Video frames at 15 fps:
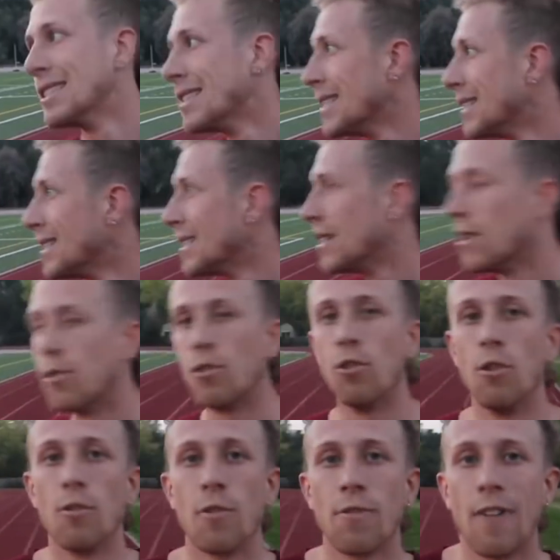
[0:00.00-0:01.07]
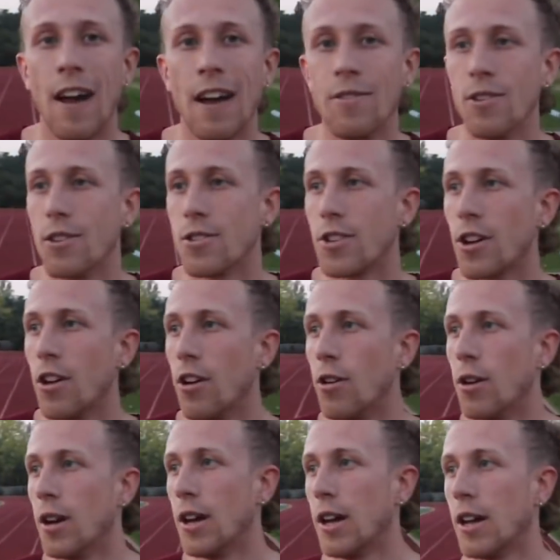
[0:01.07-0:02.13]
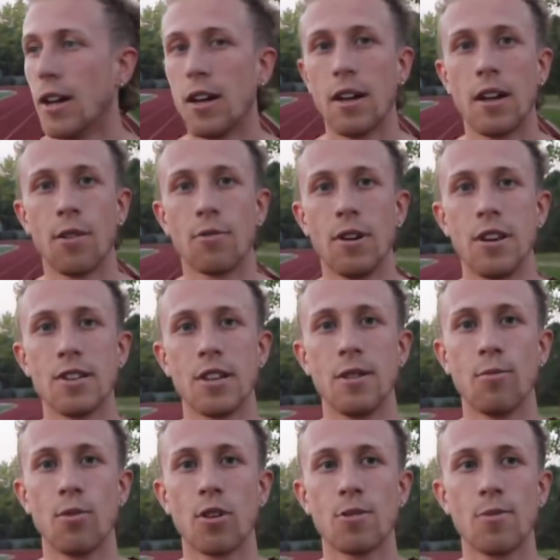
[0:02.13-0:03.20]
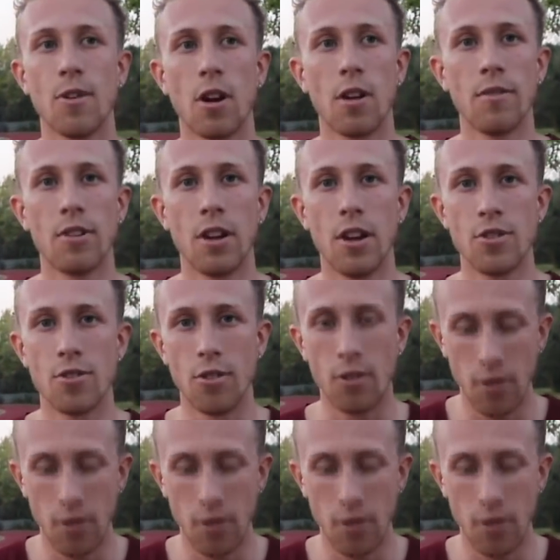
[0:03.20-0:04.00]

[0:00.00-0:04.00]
and then COVID happened. I went out to Boulder that summer, had a really